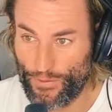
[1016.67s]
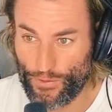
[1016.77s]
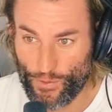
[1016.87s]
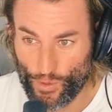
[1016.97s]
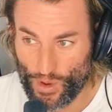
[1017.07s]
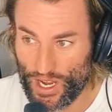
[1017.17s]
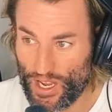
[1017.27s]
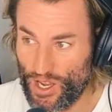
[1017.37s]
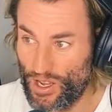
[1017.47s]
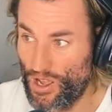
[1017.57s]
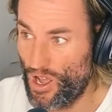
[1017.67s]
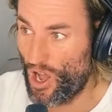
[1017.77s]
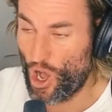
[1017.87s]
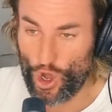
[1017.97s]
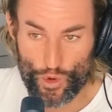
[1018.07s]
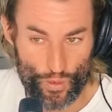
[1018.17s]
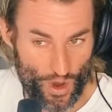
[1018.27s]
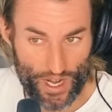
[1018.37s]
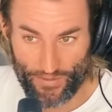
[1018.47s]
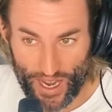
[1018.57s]
a free
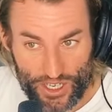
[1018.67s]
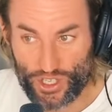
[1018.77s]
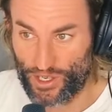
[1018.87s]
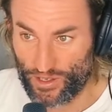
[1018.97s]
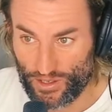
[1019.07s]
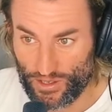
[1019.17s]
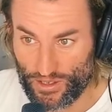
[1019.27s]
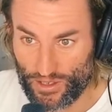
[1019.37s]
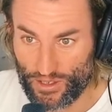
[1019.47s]
home renovation